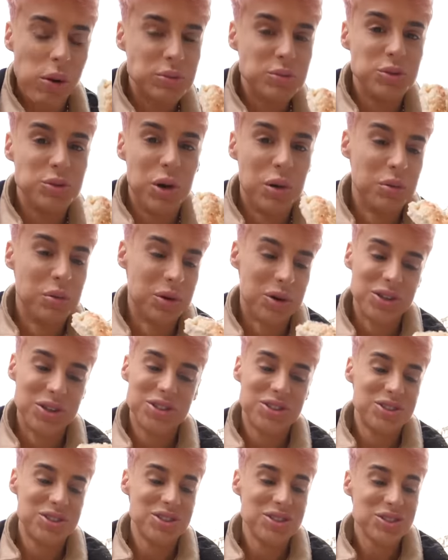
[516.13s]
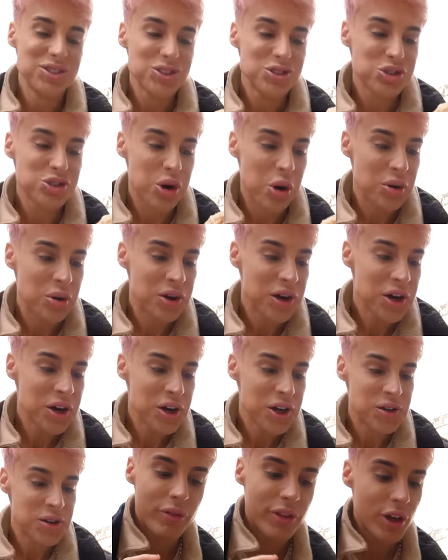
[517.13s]
No words. This is so
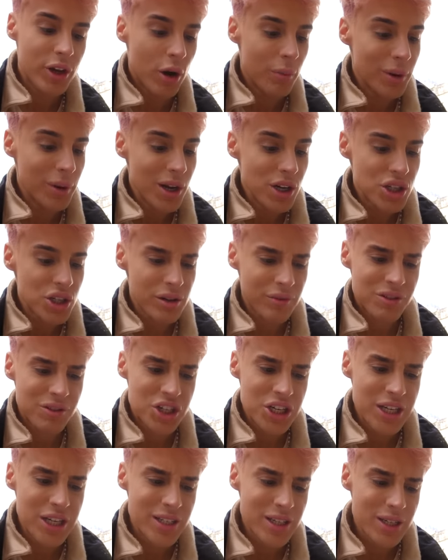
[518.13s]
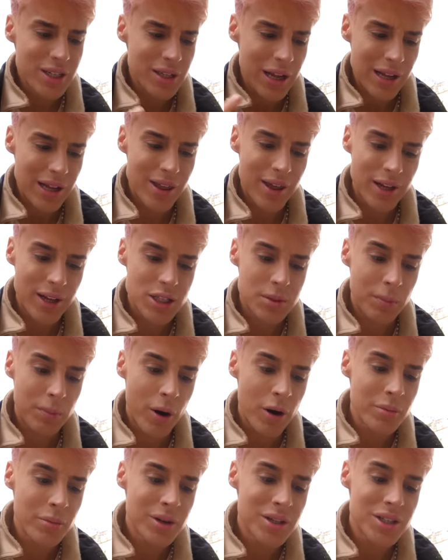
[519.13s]
good. The combination of cheeses, I think it's
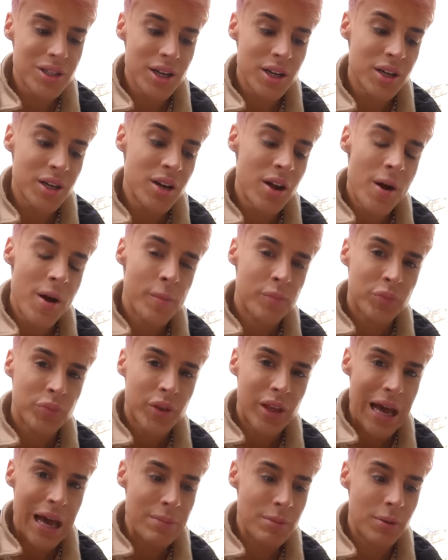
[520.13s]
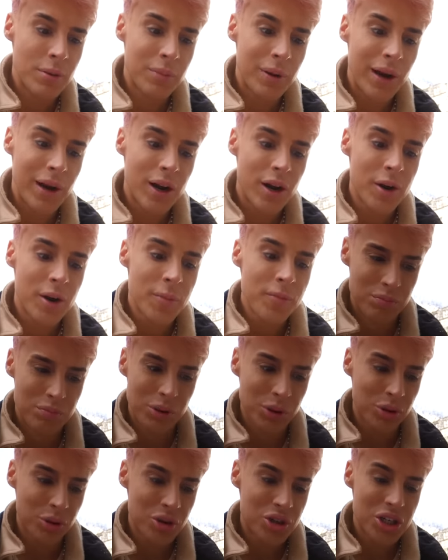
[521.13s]
parmesan, camembert,
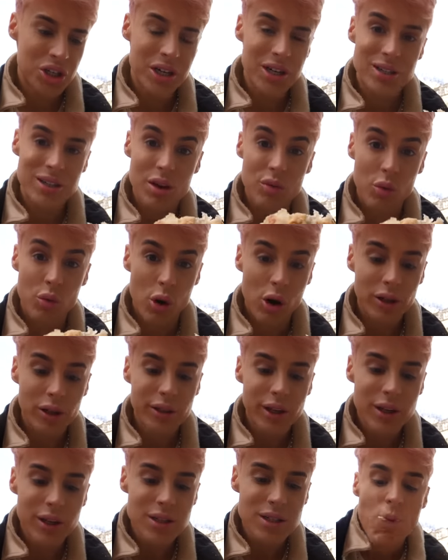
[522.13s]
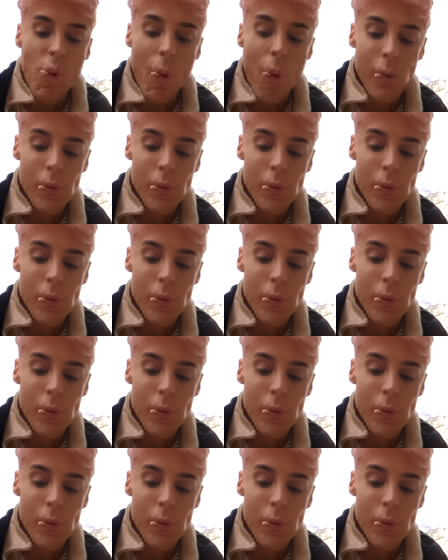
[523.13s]
blue cheese, and walnuts.